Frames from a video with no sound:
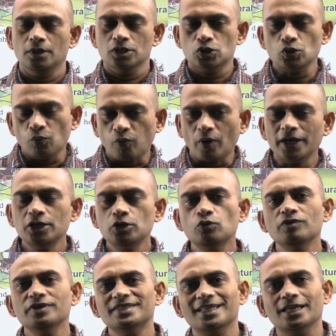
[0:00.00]
So why do
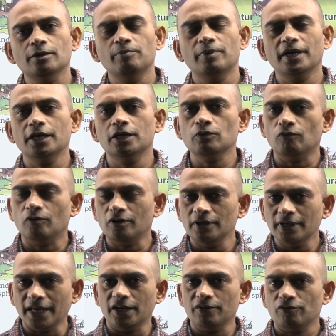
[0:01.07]
we celebrate
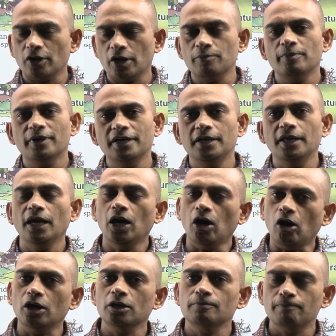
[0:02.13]
World Environment Day
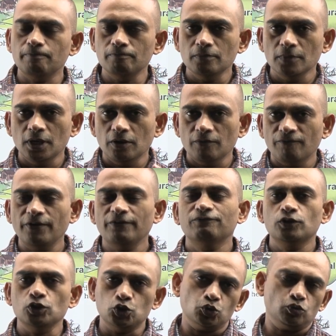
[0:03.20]
on
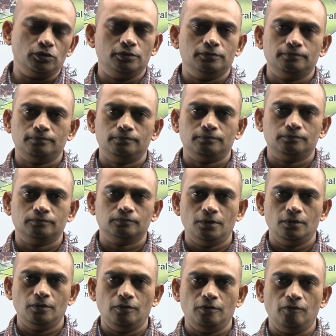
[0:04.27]
5th June?
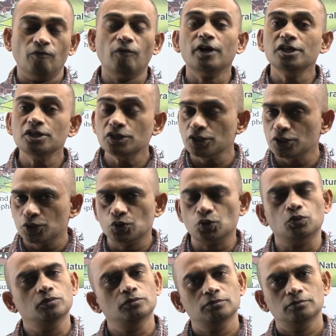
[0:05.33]
Why is it
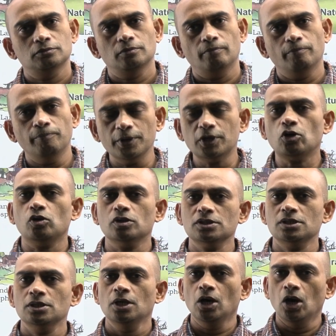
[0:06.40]
so?
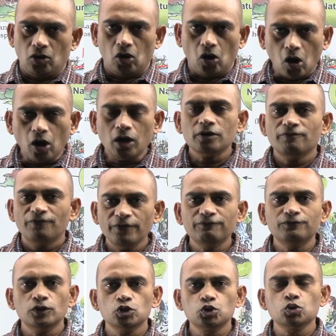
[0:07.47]
Because on
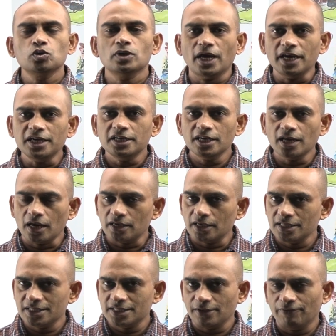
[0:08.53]
5th June
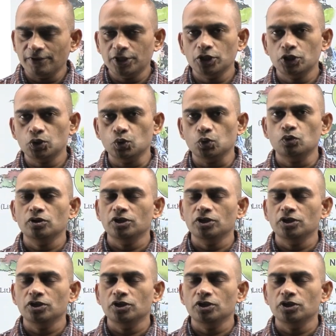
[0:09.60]
1972,